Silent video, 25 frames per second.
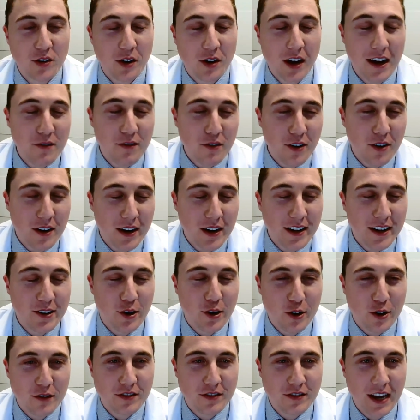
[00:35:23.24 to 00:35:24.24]
there ever any
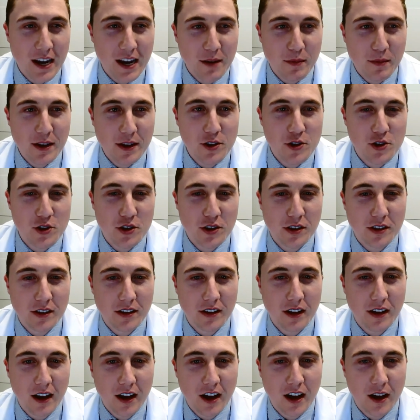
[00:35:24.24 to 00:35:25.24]
nerve damage
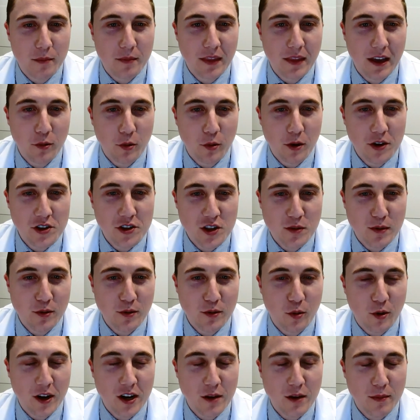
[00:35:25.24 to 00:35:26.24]
um, that one should be
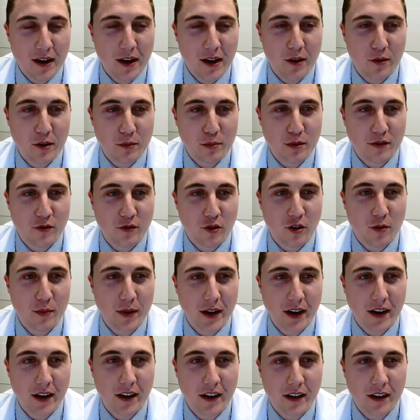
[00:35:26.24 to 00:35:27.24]
worried about when
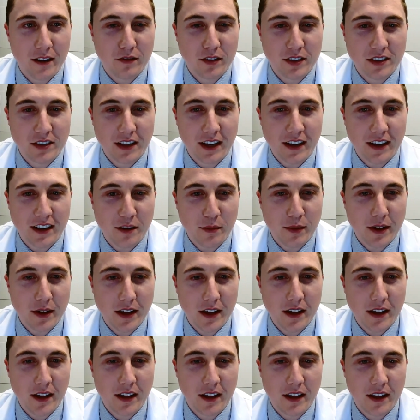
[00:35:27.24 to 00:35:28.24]
performing a
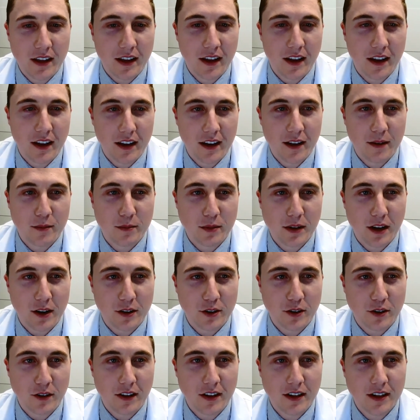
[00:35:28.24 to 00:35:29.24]
vasectomy, uh, um,
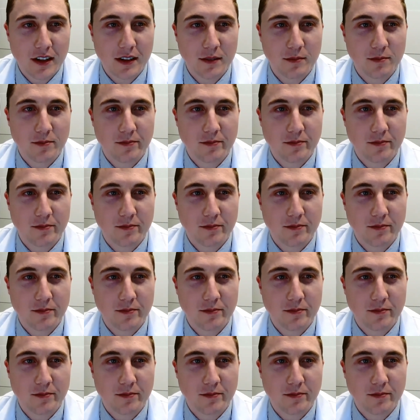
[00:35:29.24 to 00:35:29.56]
Dr. Lundy?